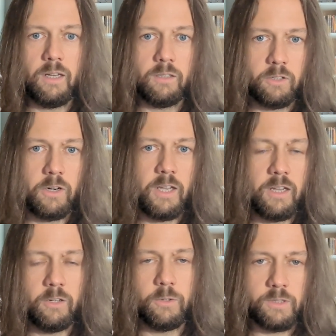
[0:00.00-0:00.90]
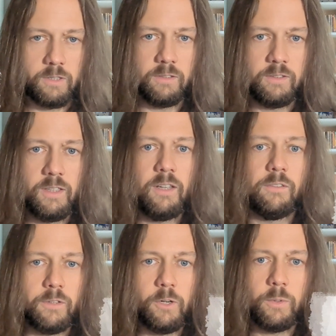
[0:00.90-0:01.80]
Dirty keto is a
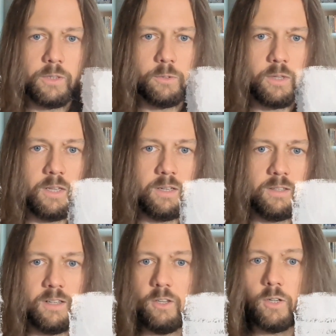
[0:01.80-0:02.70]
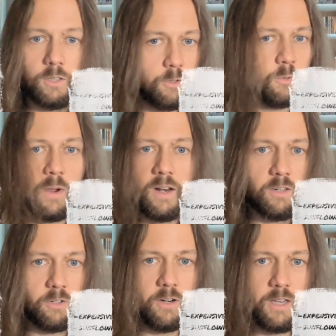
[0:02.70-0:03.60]
very well-known thing, and you can lose weight on
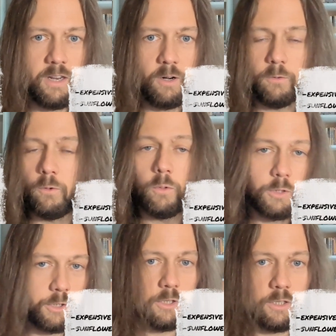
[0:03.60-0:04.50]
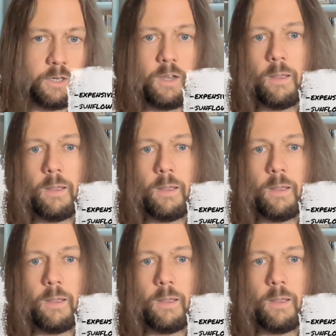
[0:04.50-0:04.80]
dirty keto for sure,